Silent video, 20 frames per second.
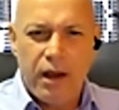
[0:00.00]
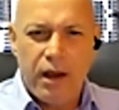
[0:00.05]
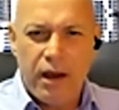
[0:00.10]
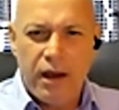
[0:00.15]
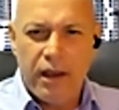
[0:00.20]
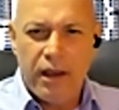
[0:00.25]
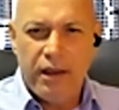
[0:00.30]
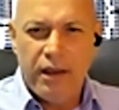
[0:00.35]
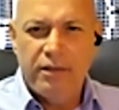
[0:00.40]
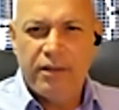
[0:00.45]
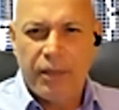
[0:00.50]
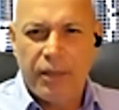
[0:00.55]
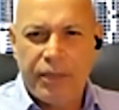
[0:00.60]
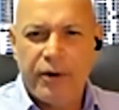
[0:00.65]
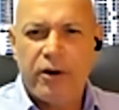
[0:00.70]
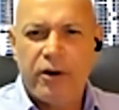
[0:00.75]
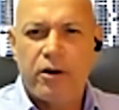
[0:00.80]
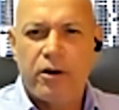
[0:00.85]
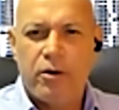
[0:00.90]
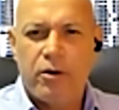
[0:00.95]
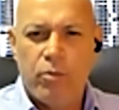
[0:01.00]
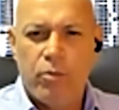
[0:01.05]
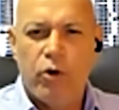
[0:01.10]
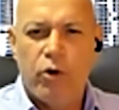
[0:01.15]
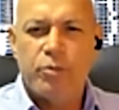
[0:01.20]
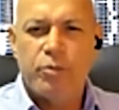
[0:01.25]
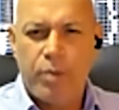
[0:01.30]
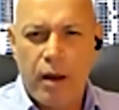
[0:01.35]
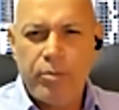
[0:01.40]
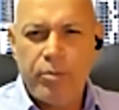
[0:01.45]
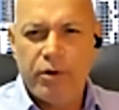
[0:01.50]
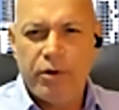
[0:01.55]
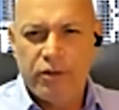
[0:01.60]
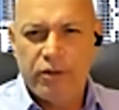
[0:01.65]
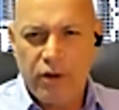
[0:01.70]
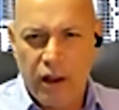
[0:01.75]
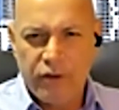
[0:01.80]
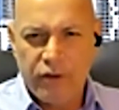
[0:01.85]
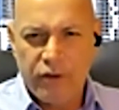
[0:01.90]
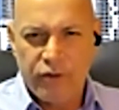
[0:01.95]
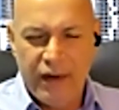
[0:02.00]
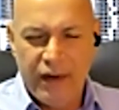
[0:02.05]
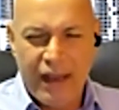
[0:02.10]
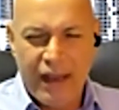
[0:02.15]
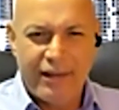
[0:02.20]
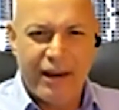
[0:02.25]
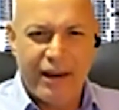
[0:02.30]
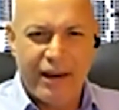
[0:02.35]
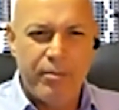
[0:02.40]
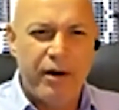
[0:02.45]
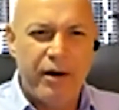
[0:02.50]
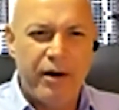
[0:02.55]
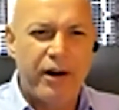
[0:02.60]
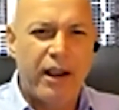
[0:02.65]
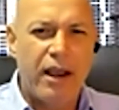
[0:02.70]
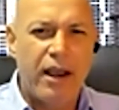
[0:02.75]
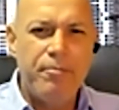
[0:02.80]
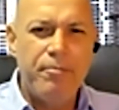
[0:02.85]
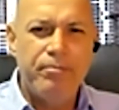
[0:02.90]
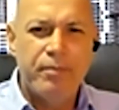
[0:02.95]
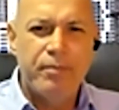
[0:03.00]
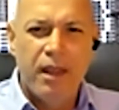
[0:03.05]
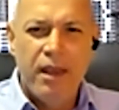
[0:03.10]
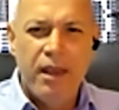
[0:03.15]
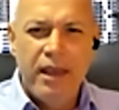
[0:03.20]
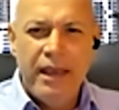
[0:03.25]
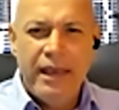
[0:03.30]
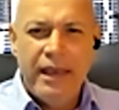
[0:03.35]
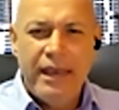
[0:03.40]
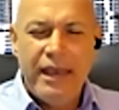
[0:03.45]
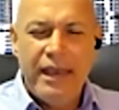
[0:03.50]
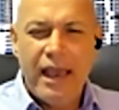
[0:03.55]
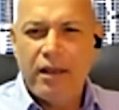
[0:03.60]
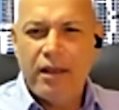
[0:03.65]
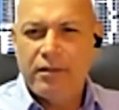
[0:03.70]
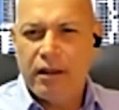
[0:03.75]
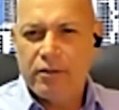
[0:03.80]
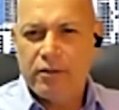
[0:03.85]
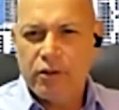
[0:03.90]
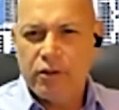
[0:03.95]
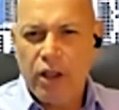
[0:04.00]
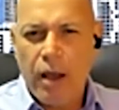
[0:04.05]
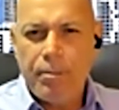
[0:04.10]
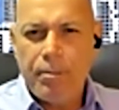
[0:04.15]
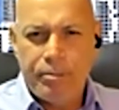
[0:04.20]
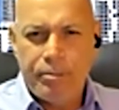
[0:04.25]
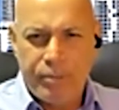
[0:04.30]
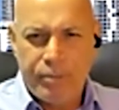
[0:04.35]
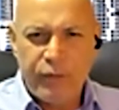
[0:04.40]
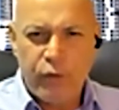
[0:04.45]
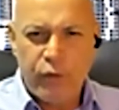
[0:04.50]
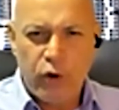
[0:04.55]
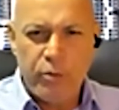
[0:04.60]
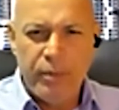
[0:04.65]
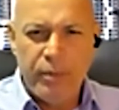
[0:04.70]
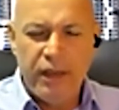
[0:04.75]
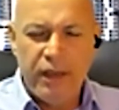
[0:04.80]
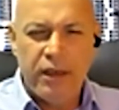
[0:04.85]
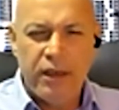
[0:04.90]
It's the third most populous country in Latin America. It has a top performing